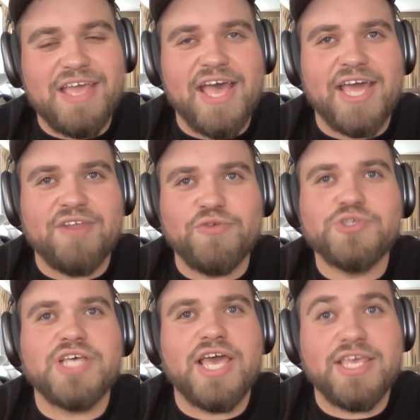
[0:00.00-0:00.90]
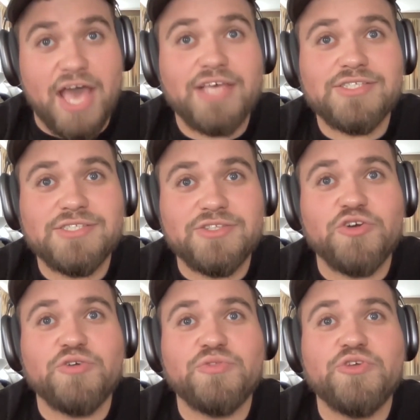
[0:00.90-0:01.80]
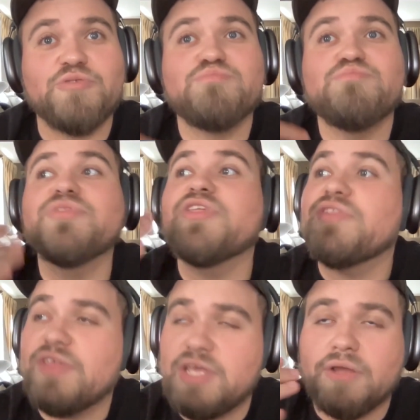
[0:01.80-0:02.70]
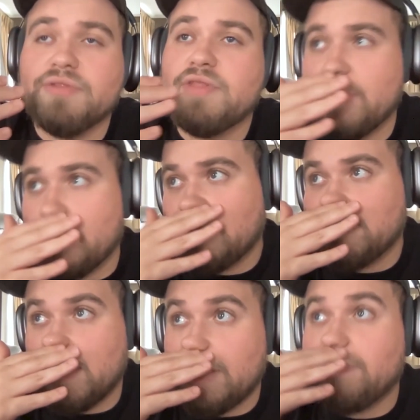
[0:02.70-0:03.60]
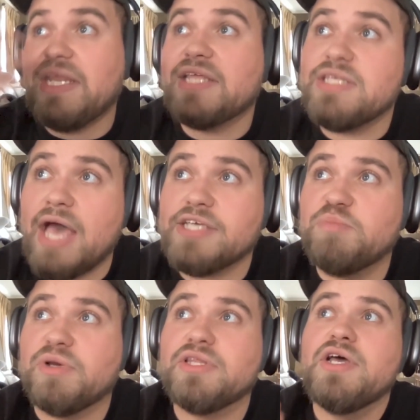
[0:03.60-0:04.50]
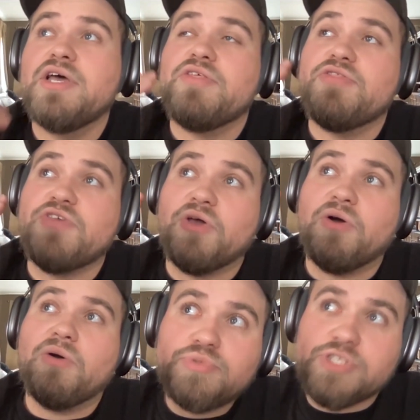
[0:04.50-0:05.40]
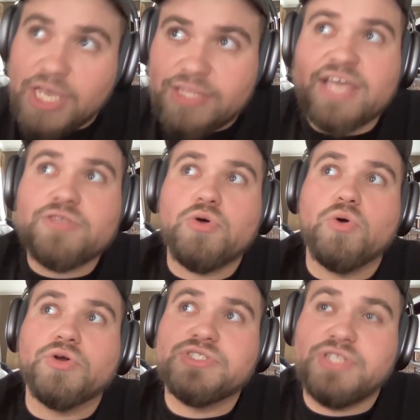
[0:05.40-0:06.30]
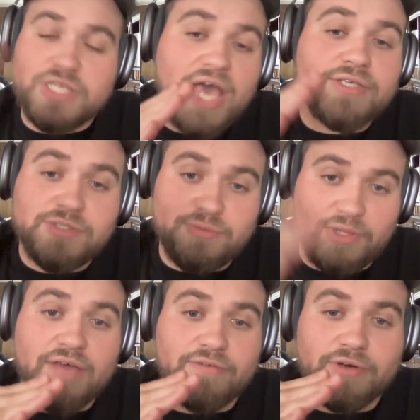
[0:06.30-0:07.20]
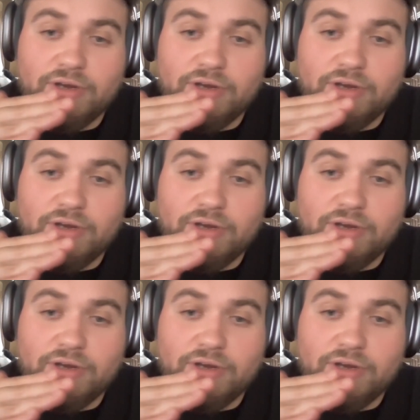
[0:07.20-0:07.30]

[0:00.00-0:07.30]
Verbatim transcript: And if you say yes, that's not an immediate yes, but they'll tick that towards the yes lever.